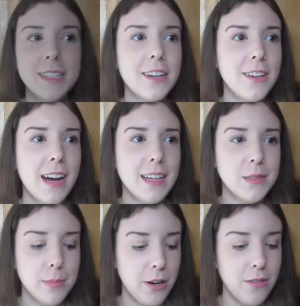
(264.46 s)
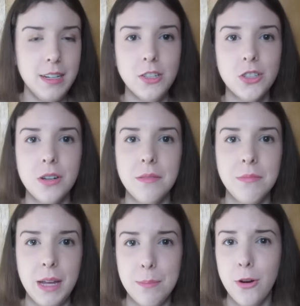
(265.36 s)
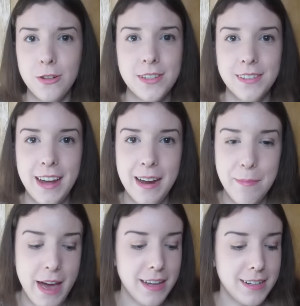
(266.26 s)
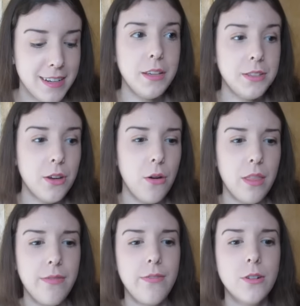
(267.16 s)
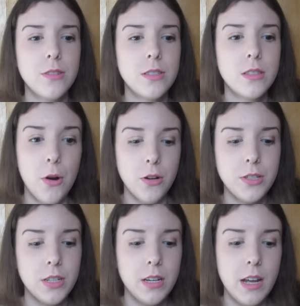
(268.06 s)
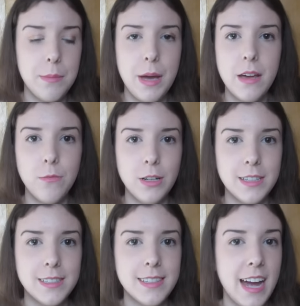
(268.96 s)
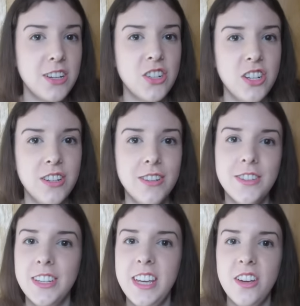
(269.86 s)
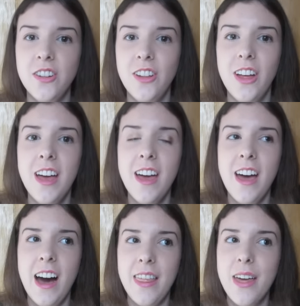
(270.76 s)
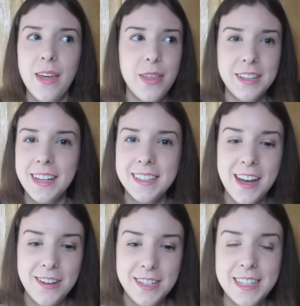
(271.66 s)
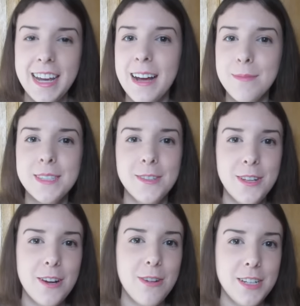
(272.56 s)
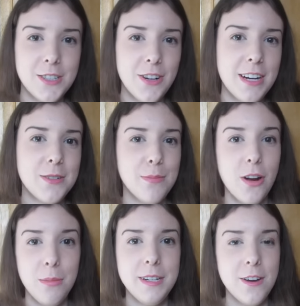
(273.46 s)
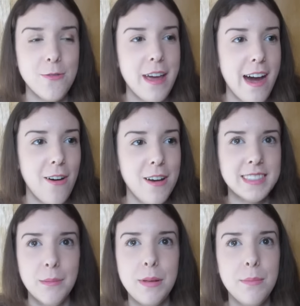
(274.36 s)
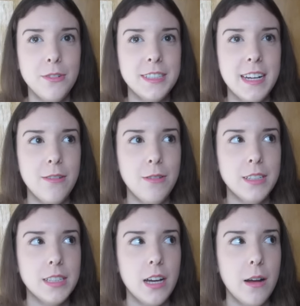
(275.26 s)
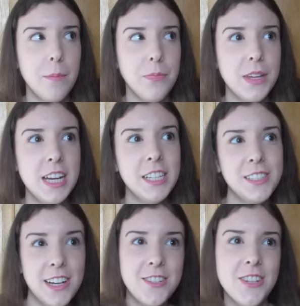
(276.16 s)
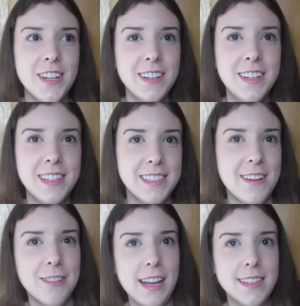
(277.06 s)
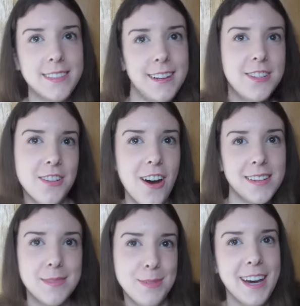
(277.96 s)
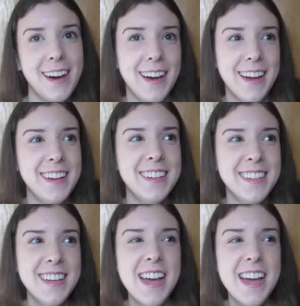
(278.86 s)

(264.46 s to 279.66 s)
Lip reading: Tell you guys about each person I met. So the first person I met was Sachin Sahil. I think that's how you say it. I'm still not quite sure. I should probably know now. Some people said it was Sachin because they were such an awesome guy,